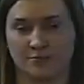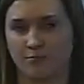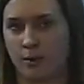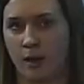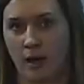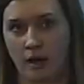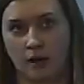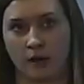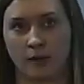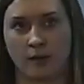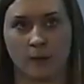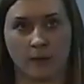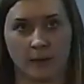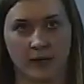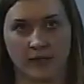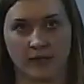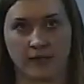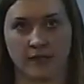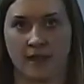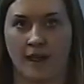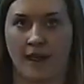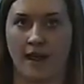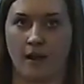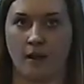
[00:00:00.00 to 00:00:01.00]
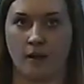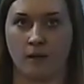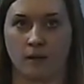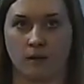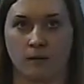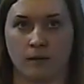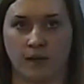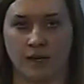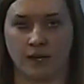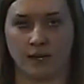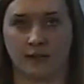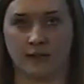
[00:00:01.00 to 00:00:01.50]
par with
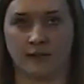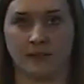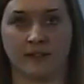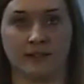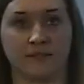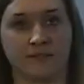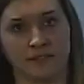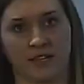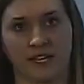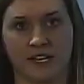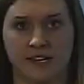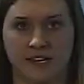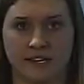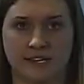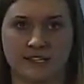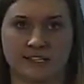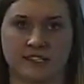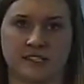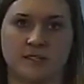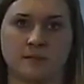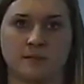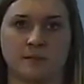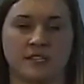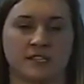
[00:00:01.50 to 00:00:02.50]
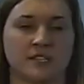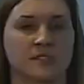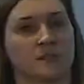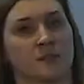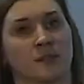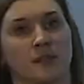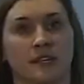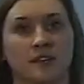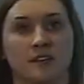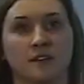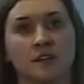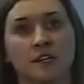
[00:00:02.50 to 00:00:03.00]
how inflated it needs to be.
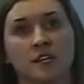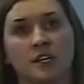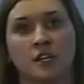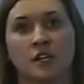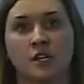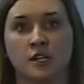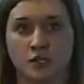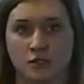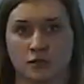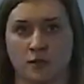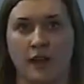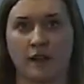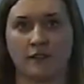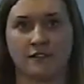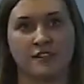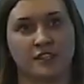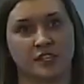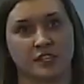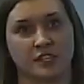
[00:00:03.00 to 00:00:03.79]
So then drive